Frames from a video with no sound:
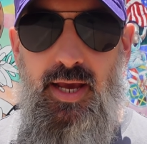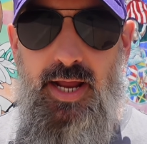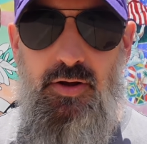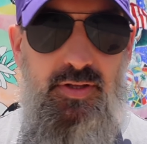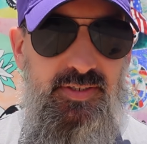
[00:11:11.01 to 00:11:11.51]

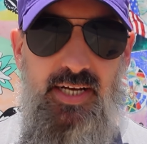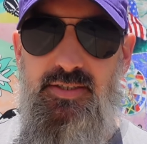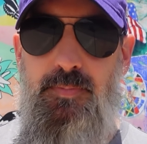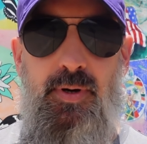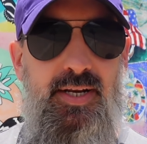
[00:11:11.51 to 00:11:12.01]
I know these
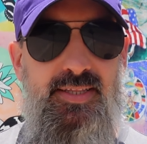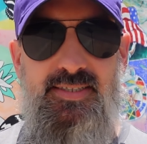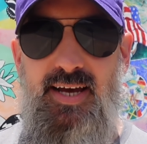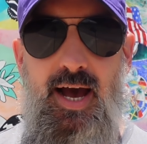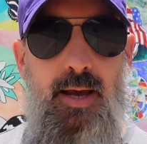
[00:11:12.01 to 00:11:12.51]
guys are putting in the
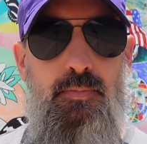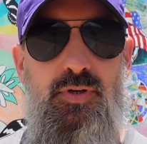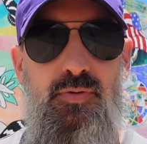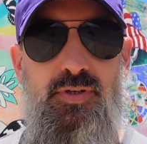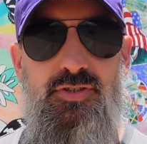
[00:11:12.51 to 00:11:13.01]
time,
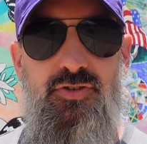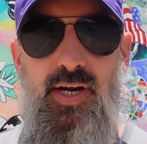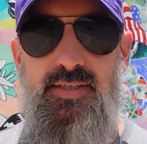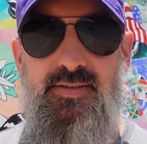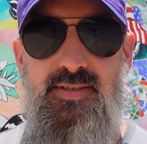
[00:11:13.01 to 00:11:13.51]
which is
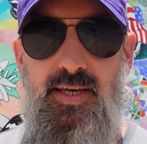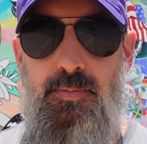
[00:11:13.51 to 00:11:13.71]
great to see.